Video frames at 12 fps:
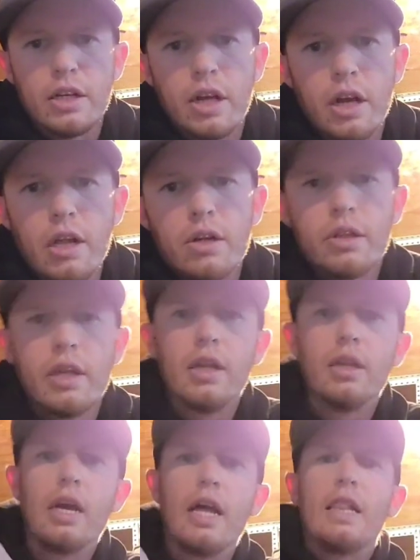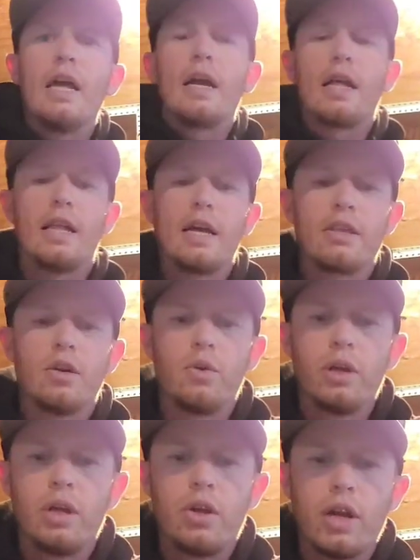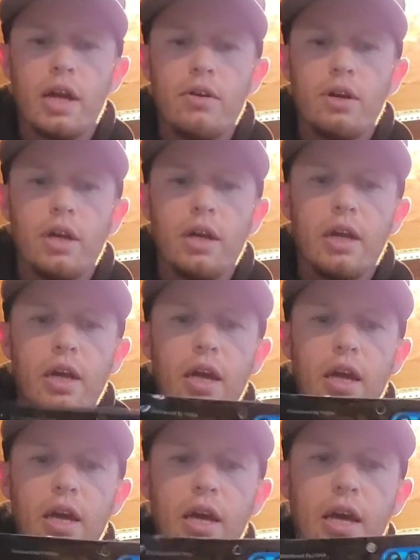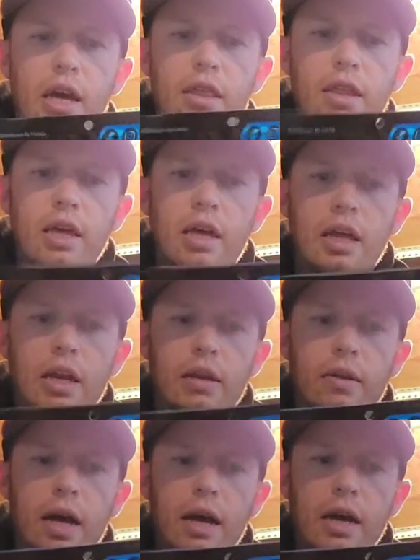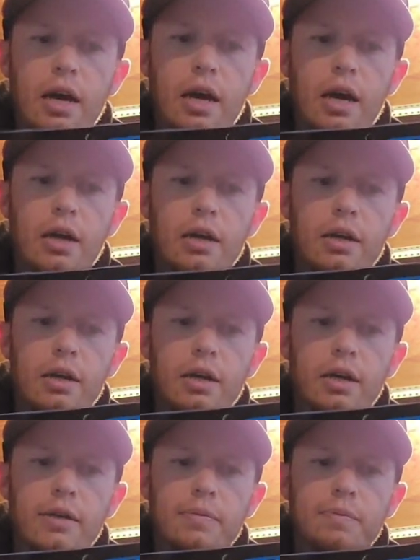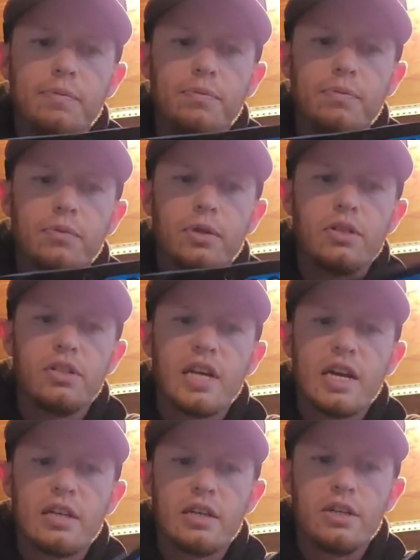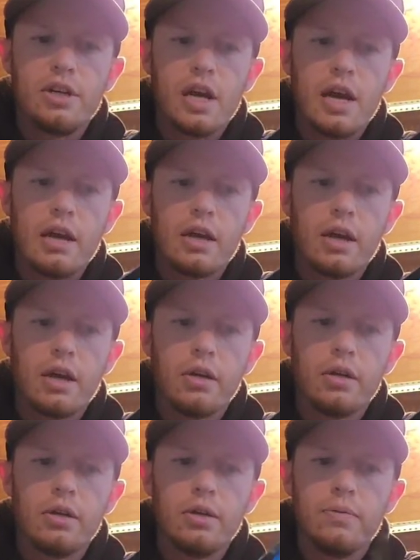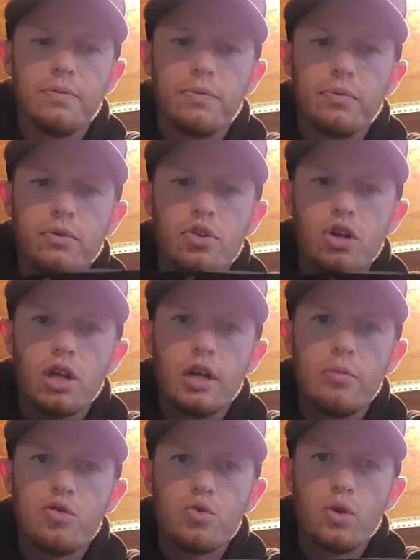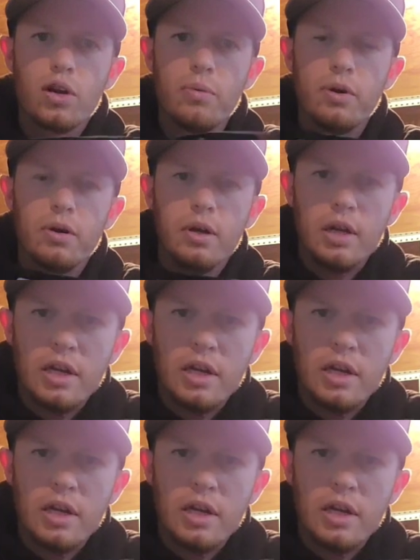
color that I like throwing it on a rig. And then I got the sexy shad color, slim swimmer.